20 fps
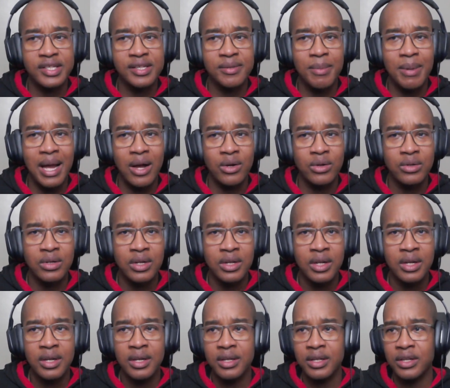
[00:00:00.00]
about,
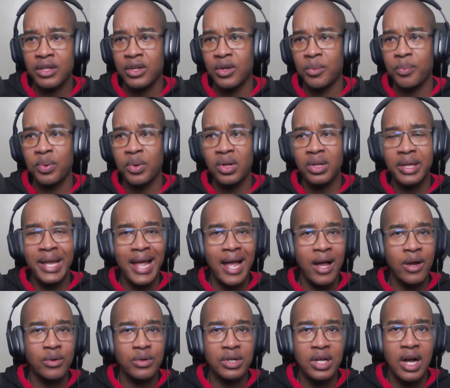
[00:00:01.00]
pulling
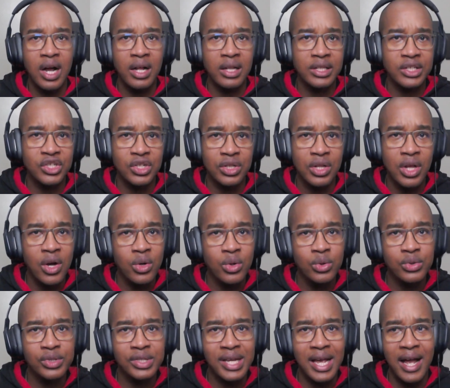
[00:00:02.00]
out college
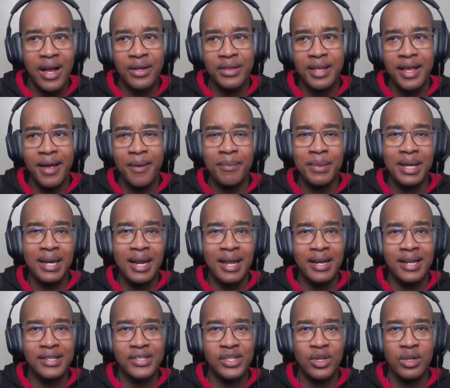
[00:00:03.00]
loans, how that may not
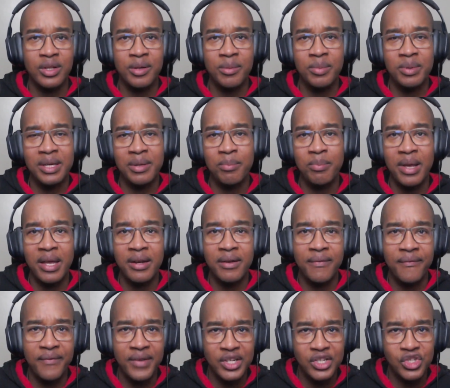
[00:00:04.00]
necessarily be
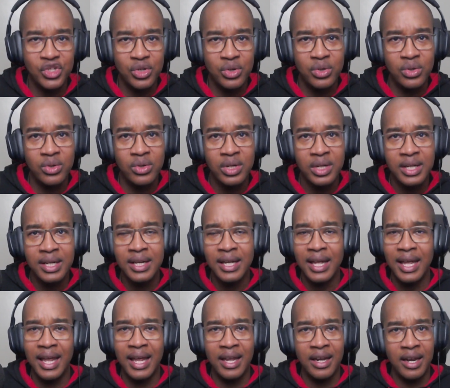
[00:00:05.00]
beneficial,
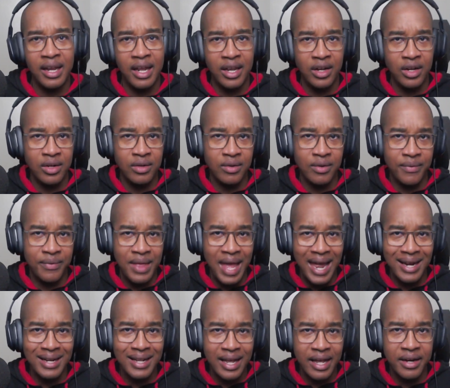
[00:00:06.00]
and
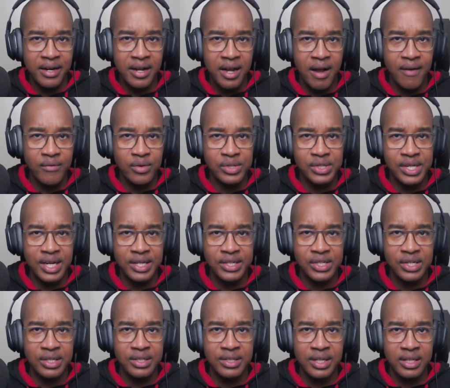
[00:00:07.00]
that kind of
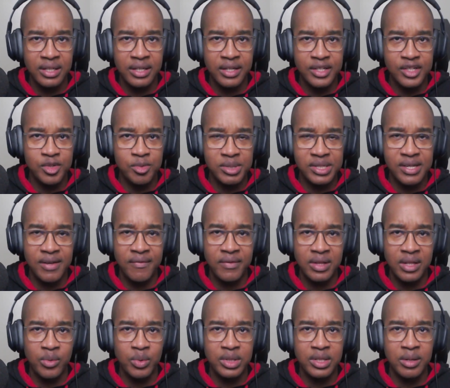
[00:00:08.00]
conversation dealing
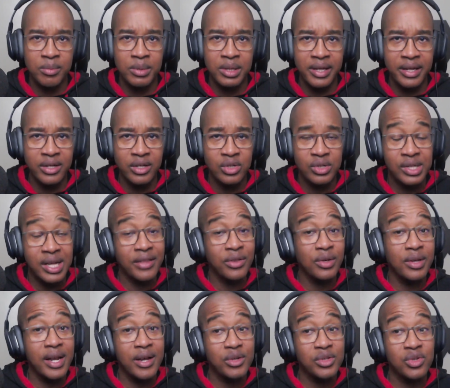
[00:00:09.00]
specifically with the millennials. I
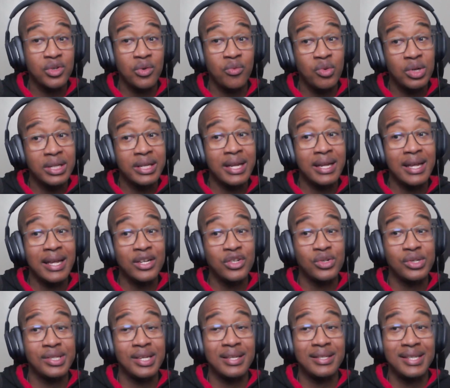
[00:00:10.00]
thought that was a really
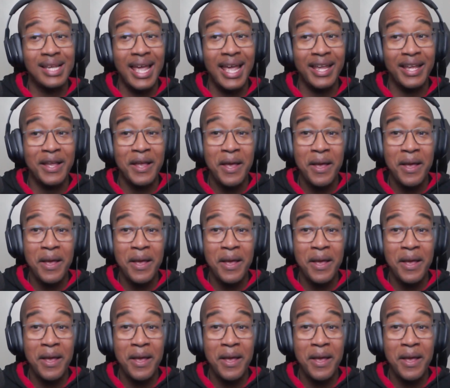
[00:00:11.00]
interesting take,